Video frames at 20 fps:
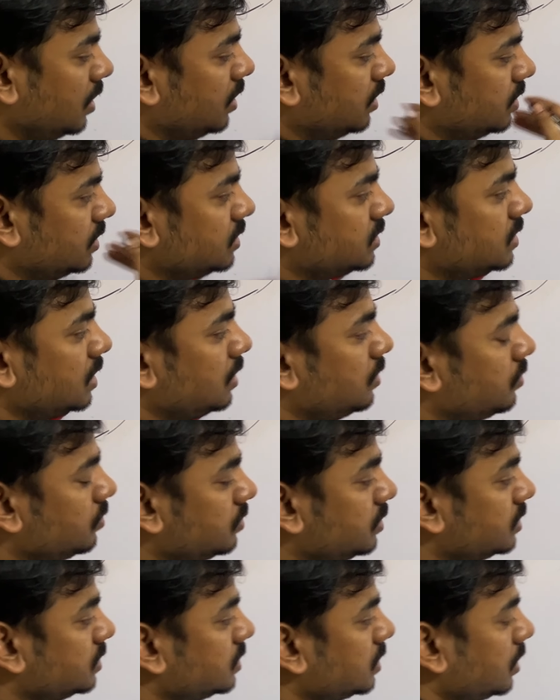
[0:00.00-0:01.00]
this side 2,
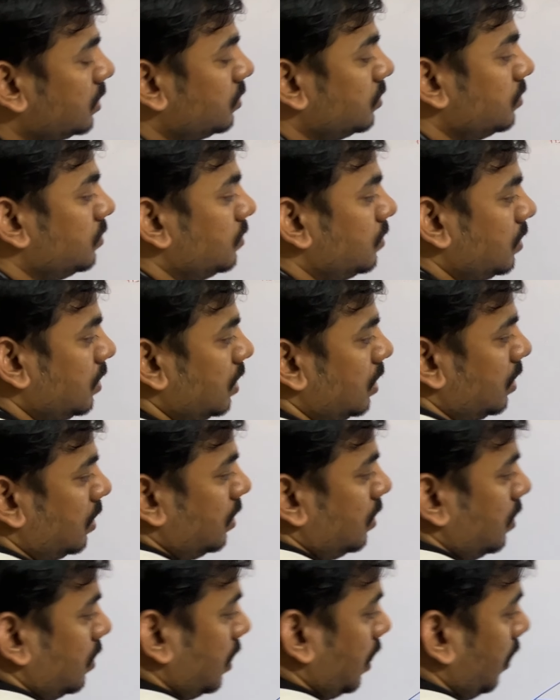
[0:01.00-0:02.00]
this side 2.
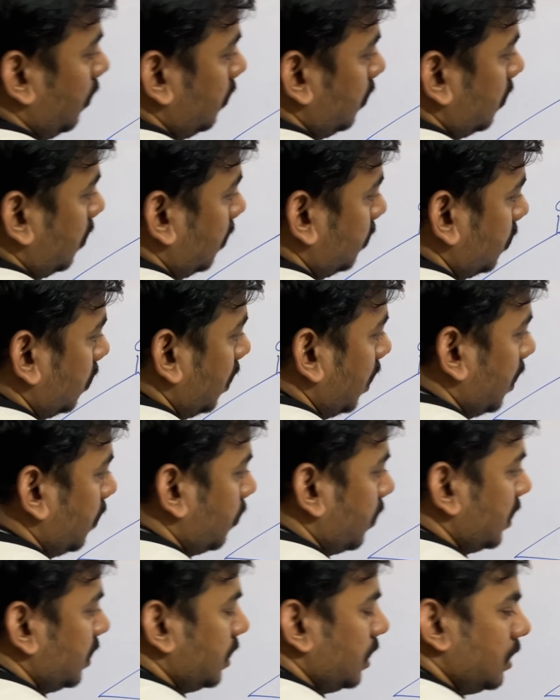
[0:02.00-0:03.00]
Now you have to learn
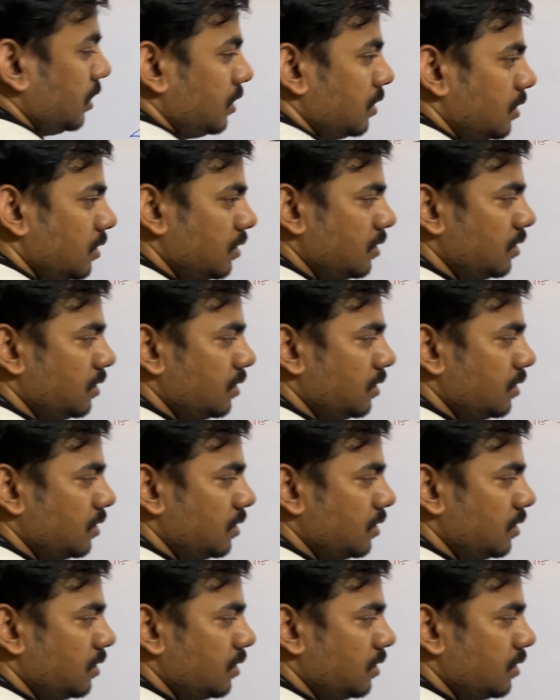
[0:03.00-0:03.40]
one thing.